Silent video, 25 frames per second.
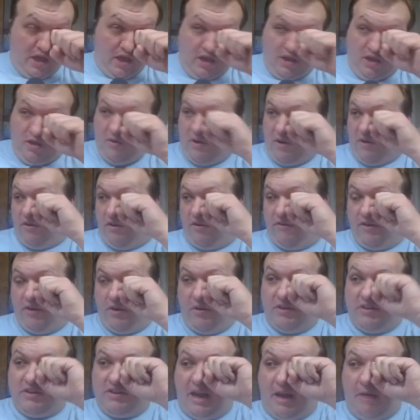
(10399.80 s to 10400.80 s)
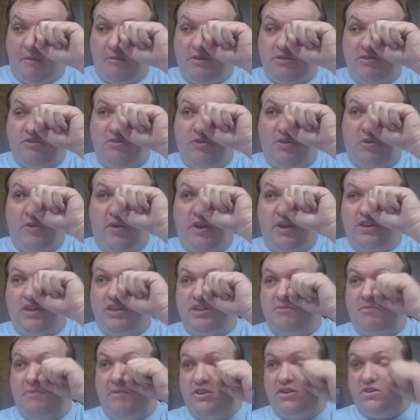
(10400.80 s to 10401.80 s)
You want to review his damage real quick, just
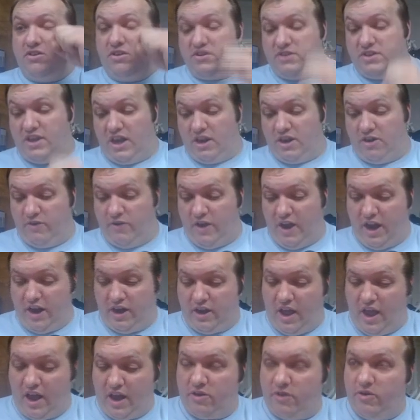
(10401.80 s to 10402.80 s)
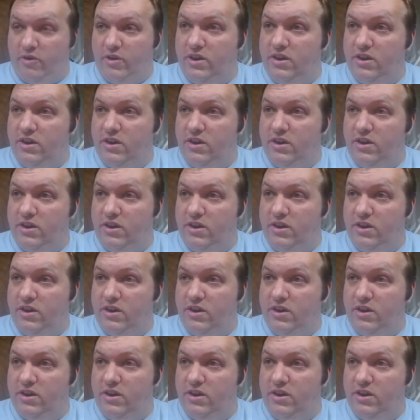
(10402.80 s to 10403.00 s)
to make sure it's adequate?